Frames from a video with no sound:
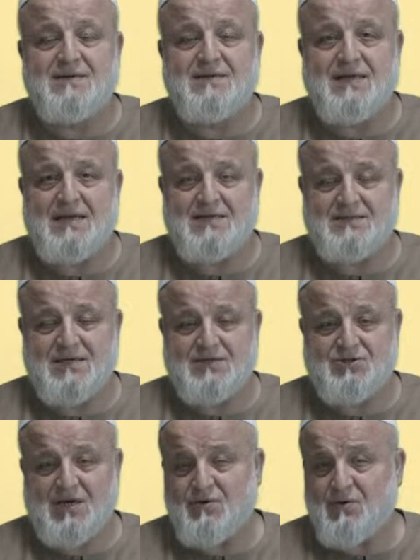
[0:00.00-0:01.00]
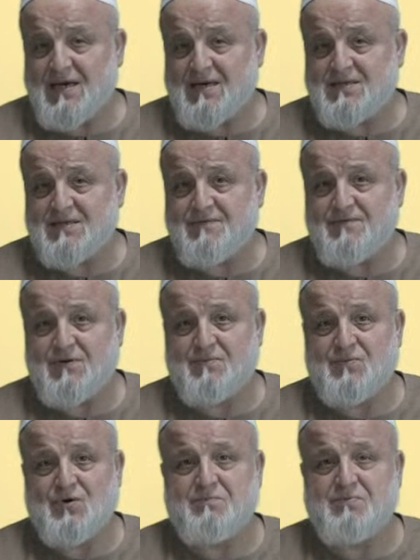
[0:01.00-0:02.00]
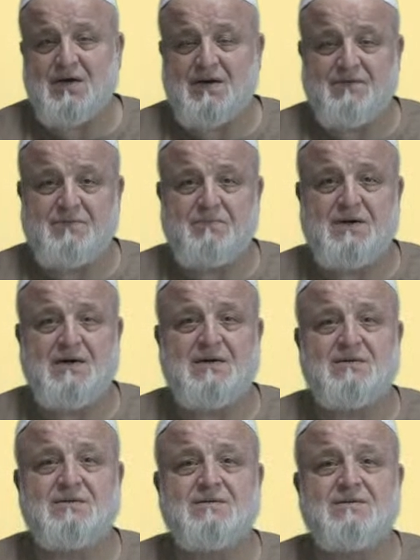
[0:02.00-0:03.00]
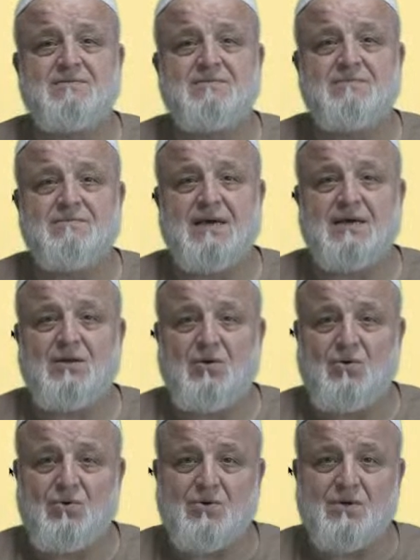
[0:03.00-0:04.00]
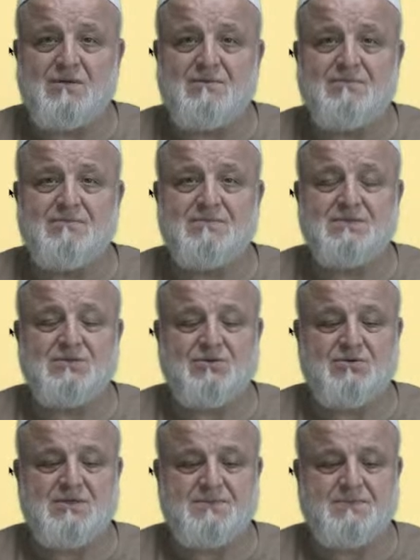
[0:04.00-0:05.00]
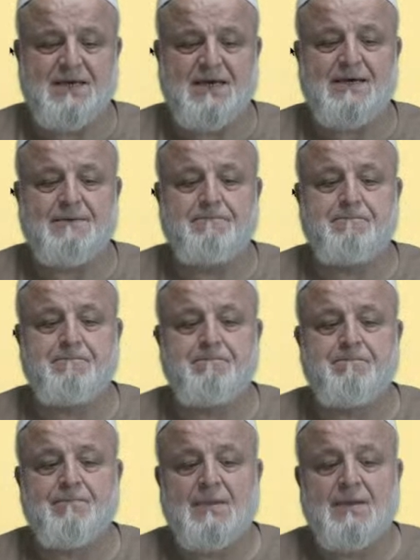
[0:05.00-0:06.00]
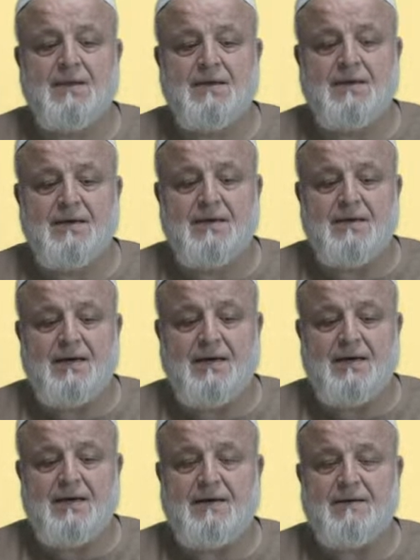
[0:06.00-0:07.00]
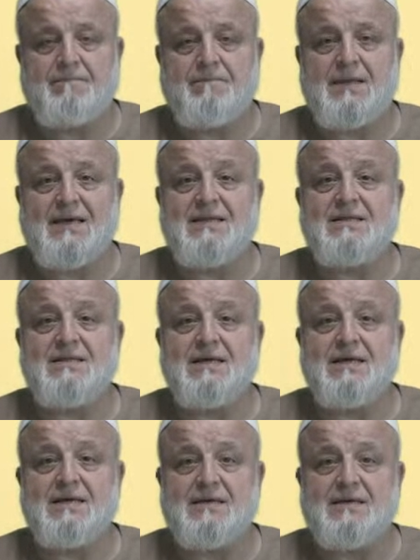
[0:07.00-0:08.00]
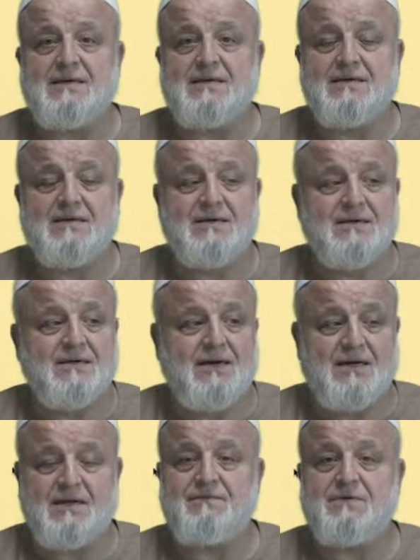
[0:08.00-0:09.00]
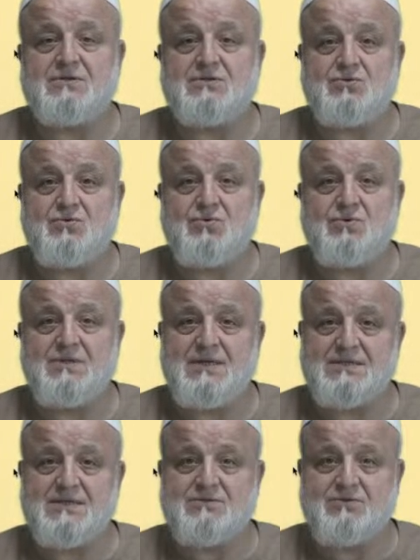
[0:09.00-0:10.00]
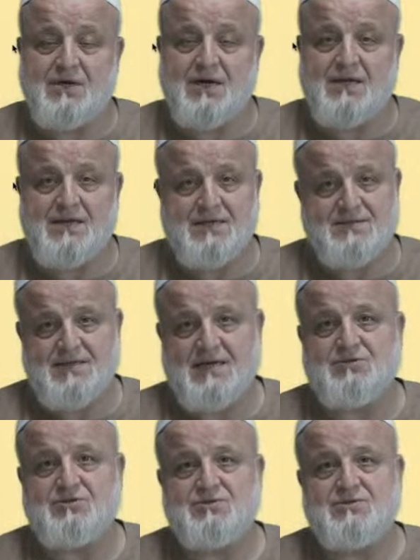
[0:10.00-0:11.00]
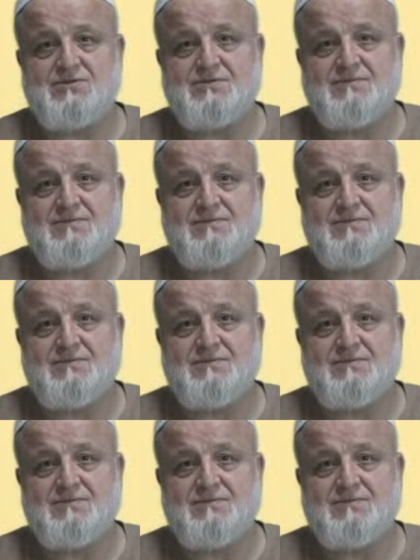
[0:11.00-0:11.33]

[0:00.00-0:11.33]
that is ejaculated from your private part, male organ, so to speak. In the Hanafi school, this is regarded as najas.